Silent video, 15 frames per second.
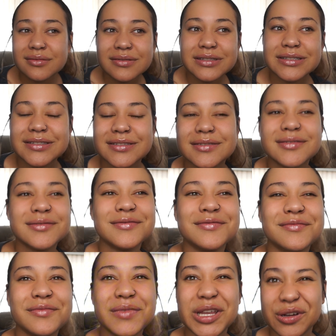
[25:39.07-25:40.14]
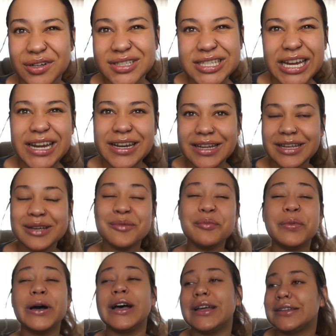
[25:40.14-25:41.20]
It's irritating,
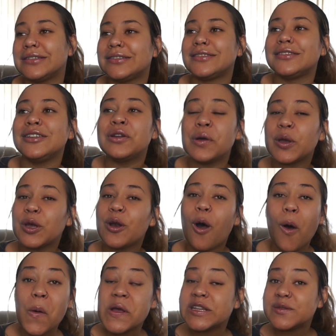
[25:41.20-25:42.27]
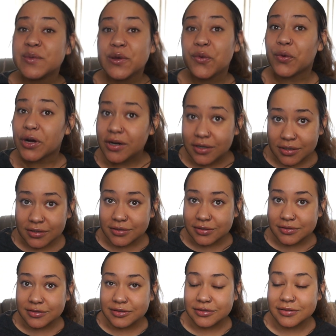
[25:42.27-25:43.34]
but you know, it could always be
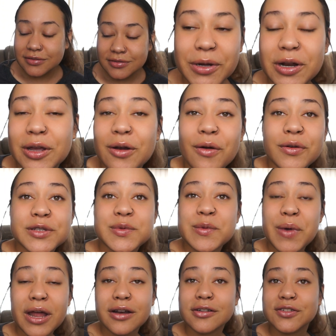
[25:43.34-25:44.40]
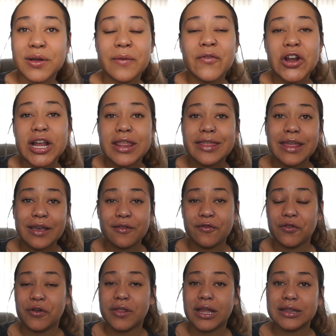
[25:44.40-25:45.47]
worse. But it could always be better. So I'm very
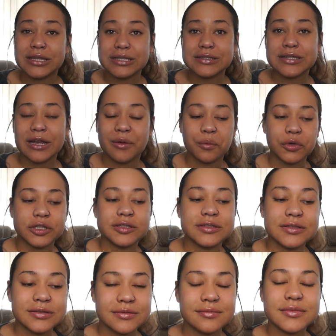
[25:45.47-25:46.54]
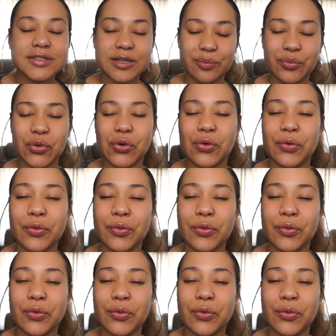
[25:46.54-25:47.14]
thankful that this time was simple.